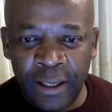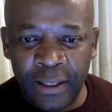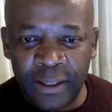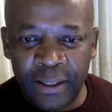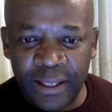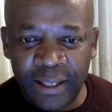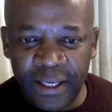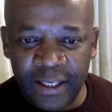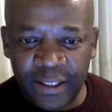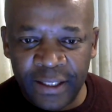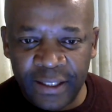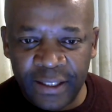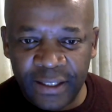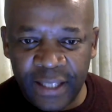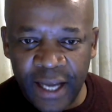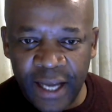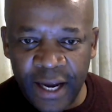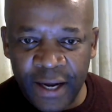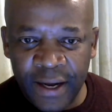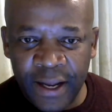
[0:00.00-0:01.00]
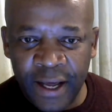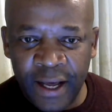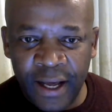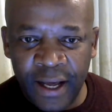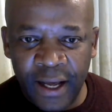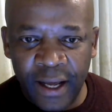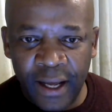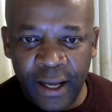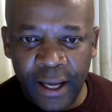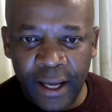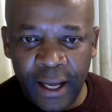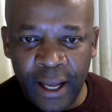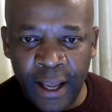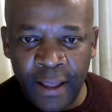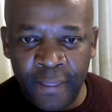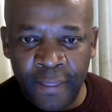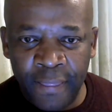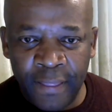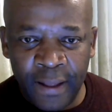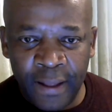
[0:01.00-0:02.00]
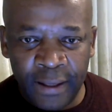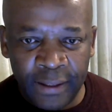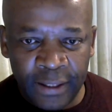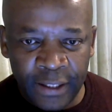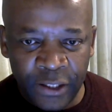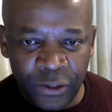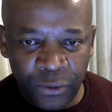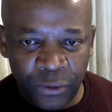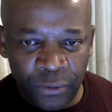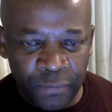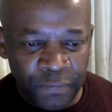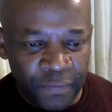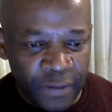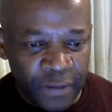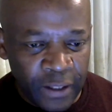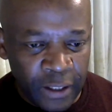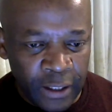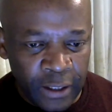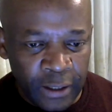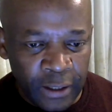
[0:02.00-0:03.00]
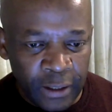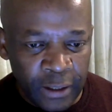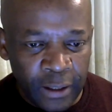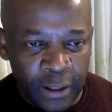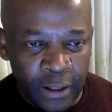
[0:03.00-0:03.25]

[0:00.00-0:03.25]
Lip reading: Thanks, Diana, and the rest of the